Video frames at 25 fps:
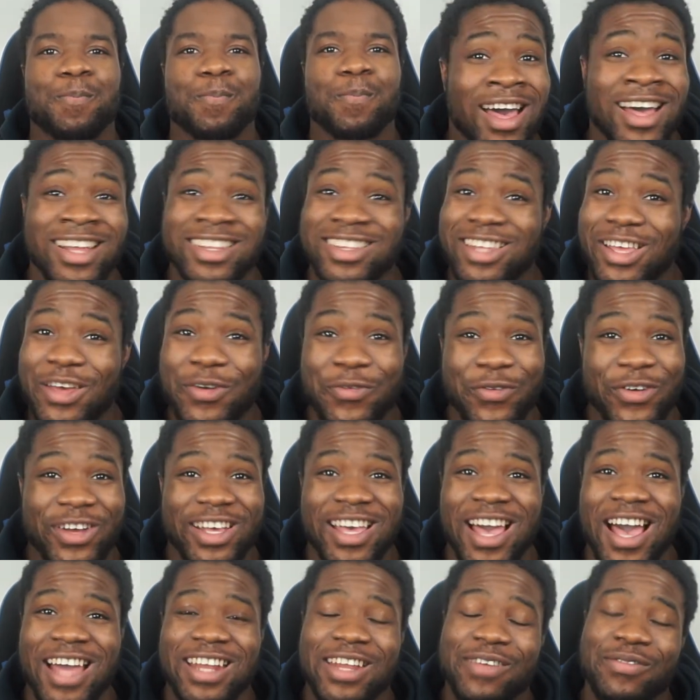a different
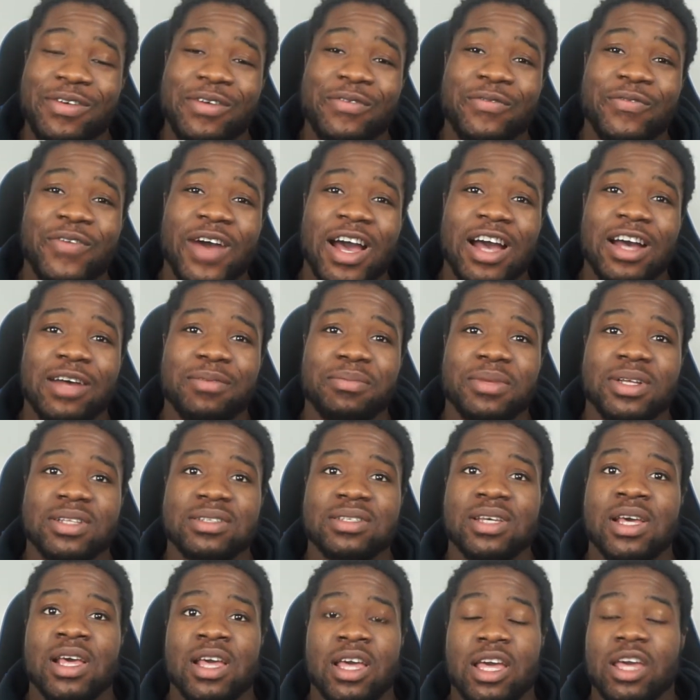kind of environment
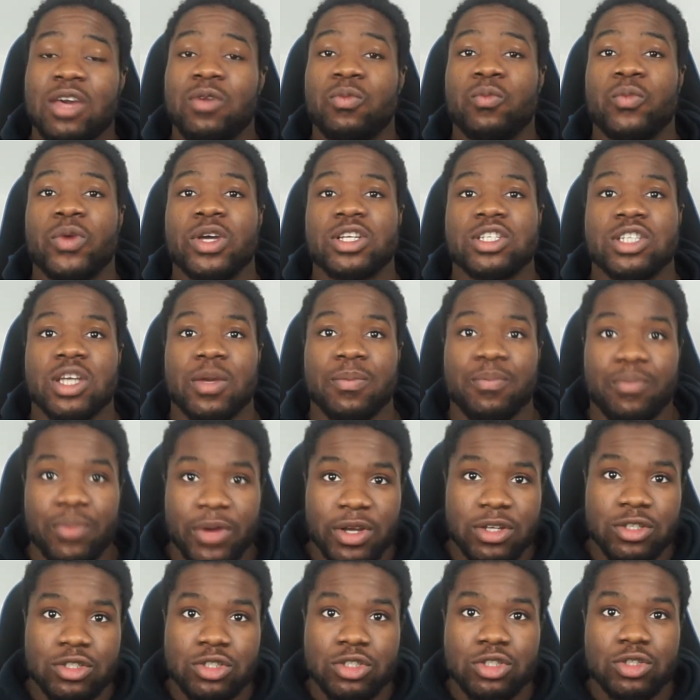in which it
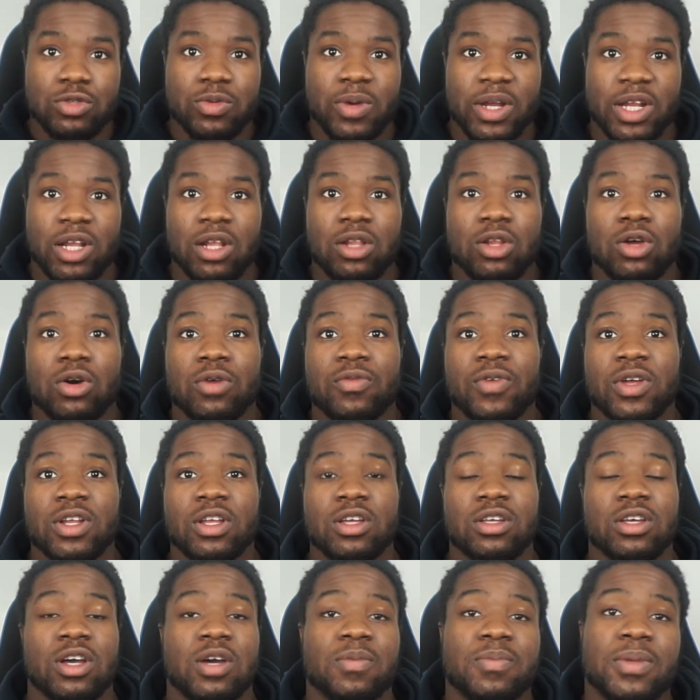brings you and a lot of other
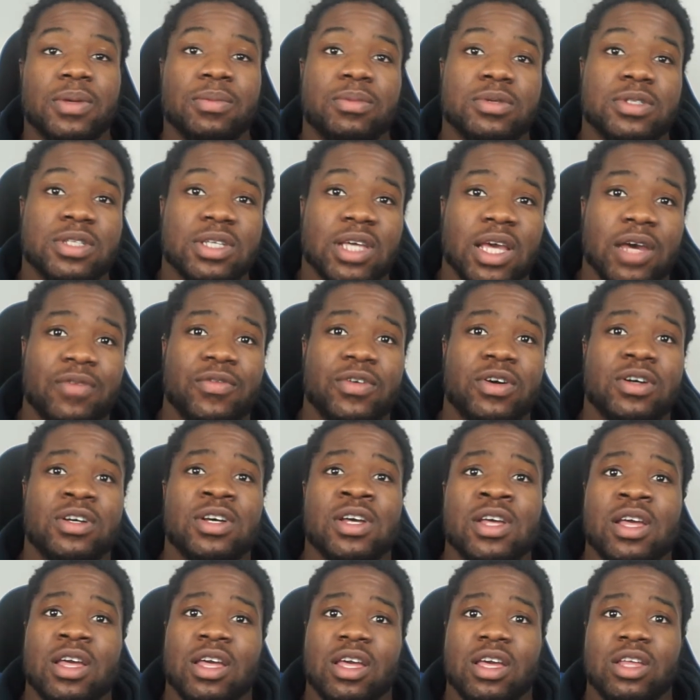young people together
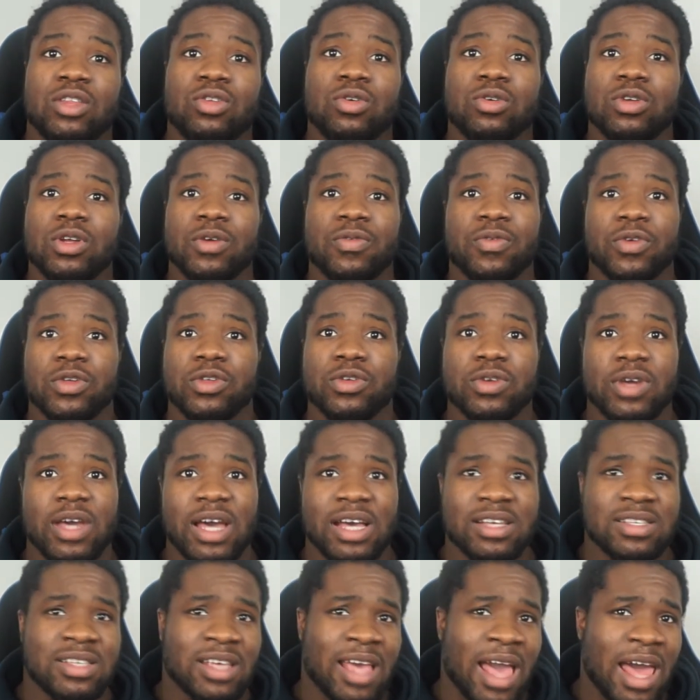in order for you
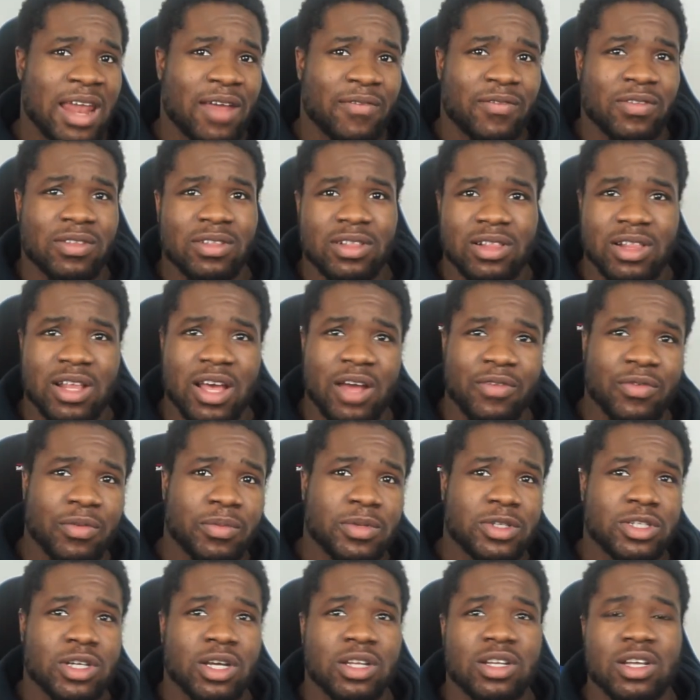guys to kind of learn from
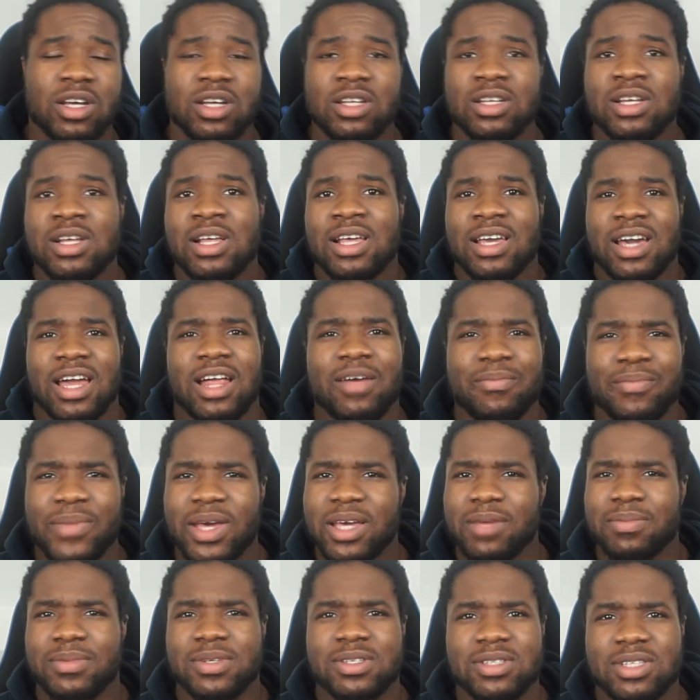each other, kind of
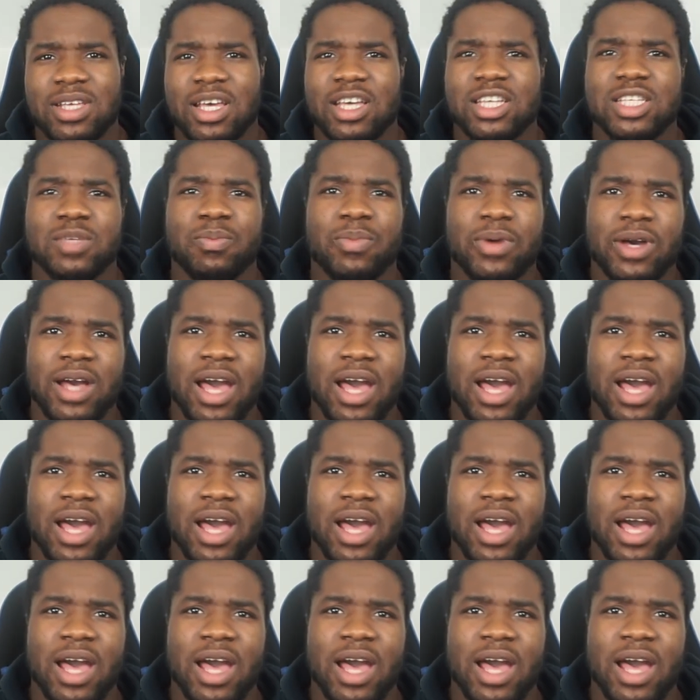make mistakes, but